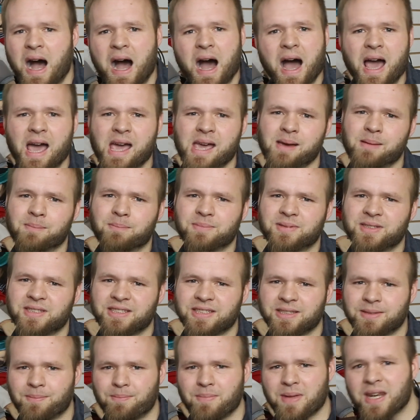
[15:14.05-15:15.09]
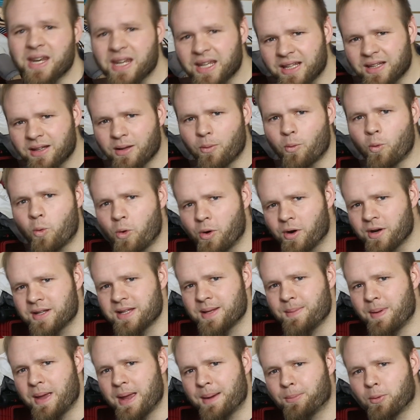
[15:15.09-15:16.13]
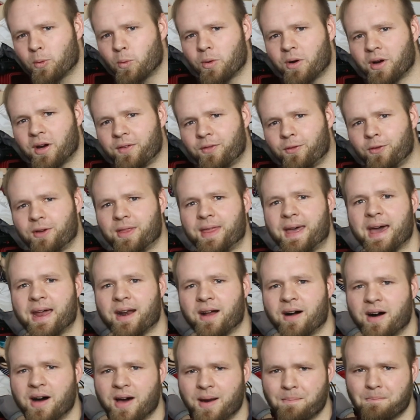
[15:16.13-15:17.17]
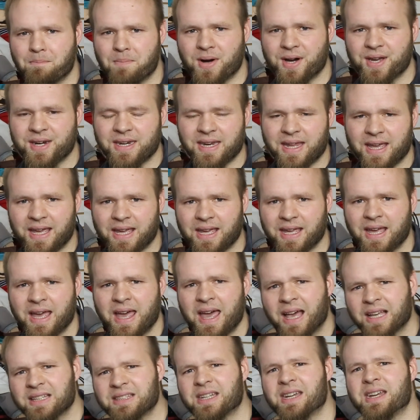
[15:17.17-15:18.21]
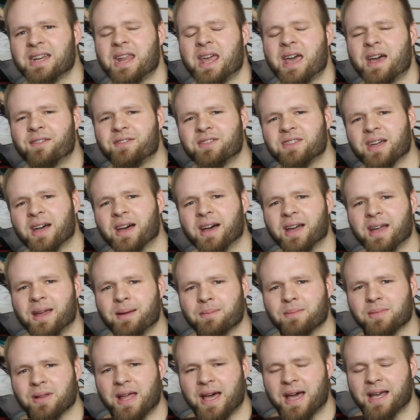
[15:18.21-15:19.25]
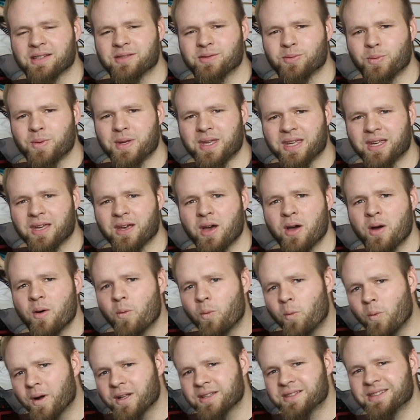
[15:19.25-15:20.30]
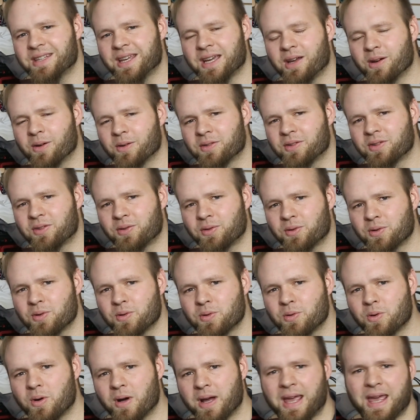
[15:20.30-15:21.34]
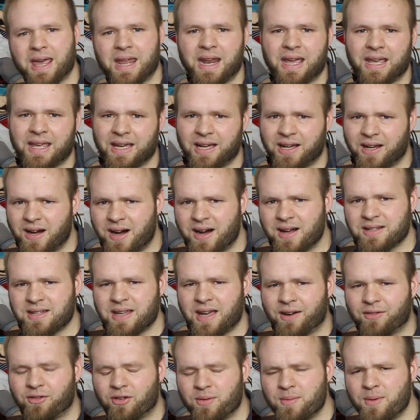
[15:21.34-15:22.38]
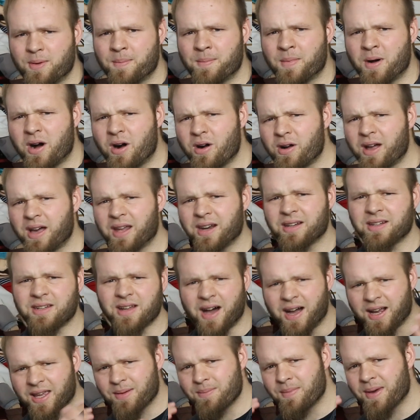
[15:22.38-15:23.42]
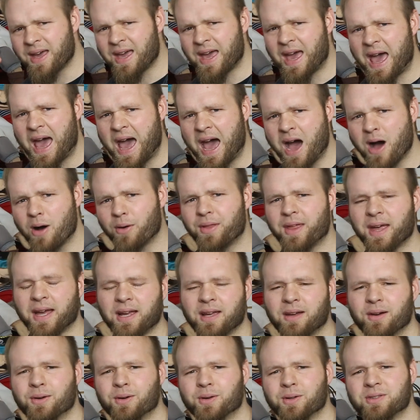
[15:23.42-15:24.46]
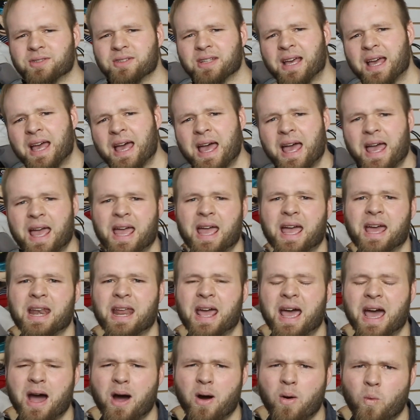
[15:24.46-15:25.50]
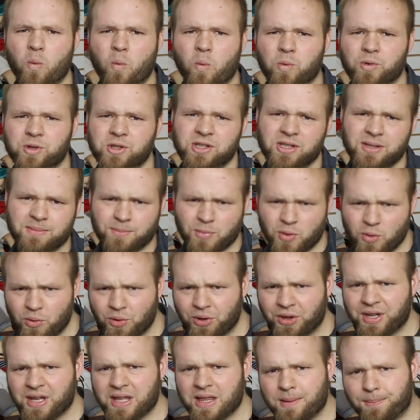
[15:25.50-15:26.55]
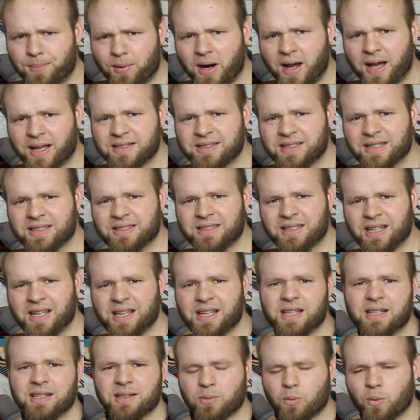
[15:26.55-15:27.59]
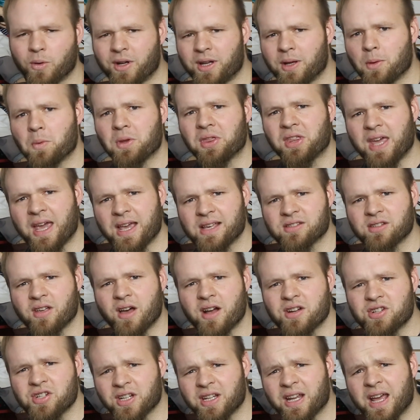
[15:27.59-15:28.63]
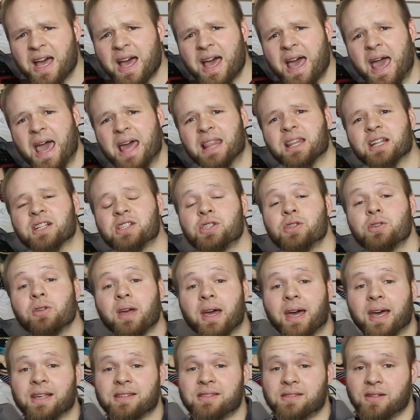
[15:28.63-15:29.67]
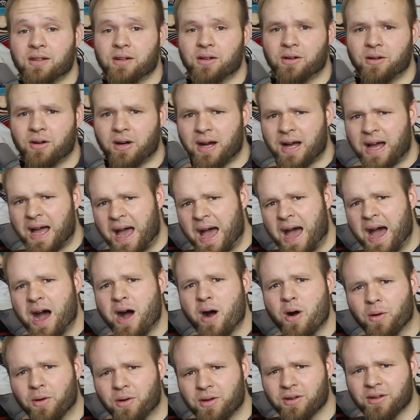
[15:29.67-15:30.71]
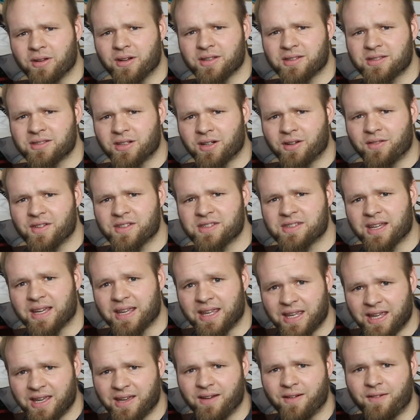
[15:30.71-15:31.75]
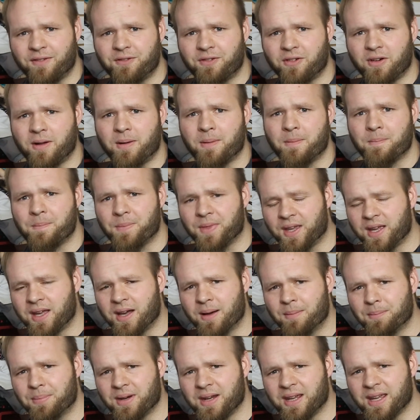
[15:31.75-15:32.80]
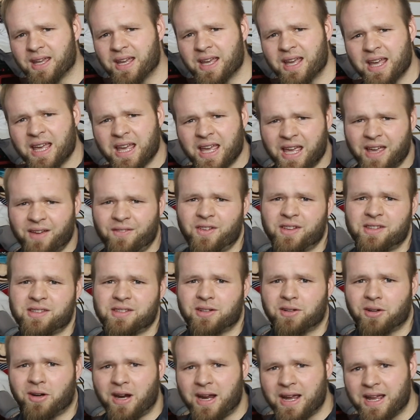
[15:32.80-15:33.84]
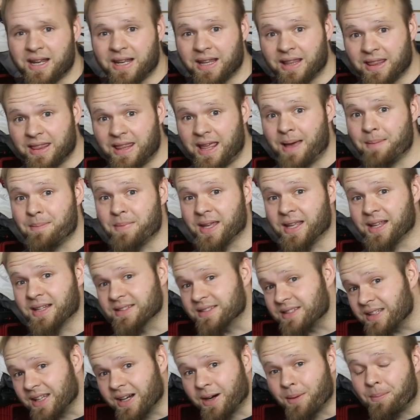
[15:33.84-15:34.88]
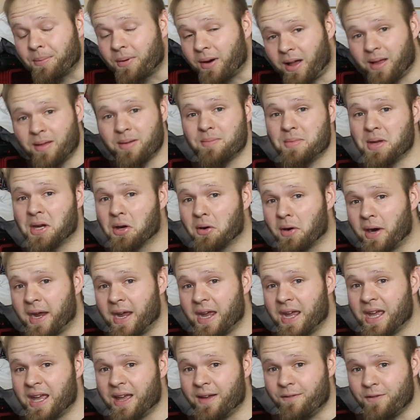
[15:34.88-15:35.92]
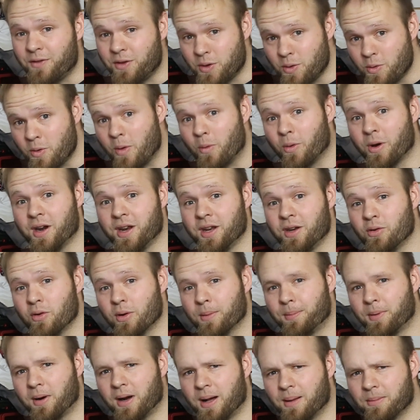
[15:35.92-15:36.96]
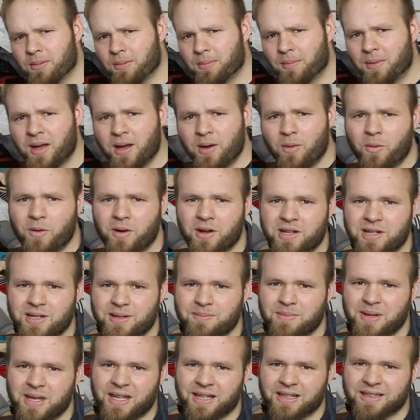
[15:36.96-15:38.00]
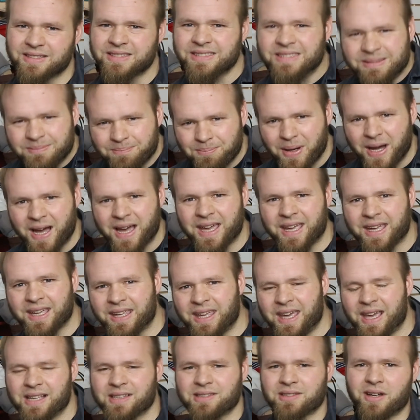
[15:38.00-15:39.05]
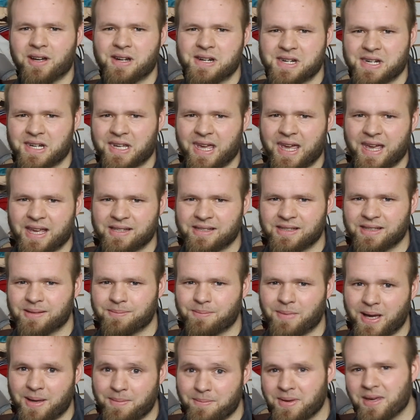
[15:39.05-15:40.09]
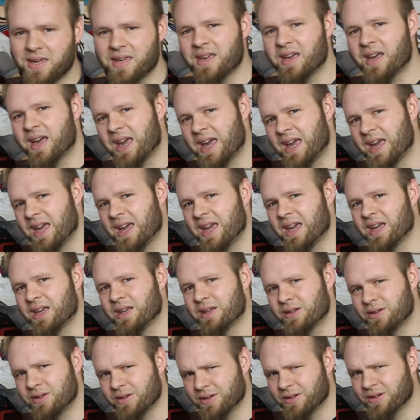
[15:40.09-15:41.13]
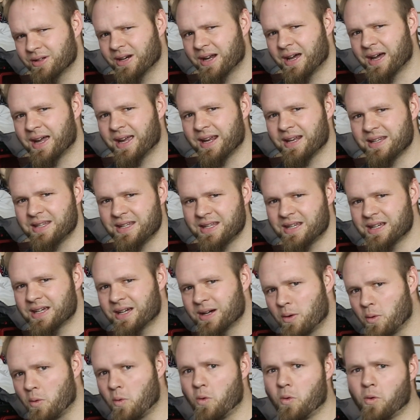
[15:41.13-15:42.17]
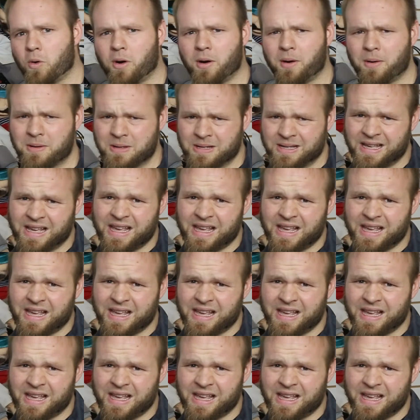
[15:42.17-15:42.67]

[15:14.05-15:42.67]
I am submitting the warranty paperwork for that on Monday, as I didn't have time last week. Once that goes through and I get contact from them, I'll kind of document how that goes and how smoothly the process is working with Case Logic, and let you guys know how good a service I get from the company. If it's great, that means it'll probably be great if you run into a problem, which means buying Case Logic cases might be a good idea. Or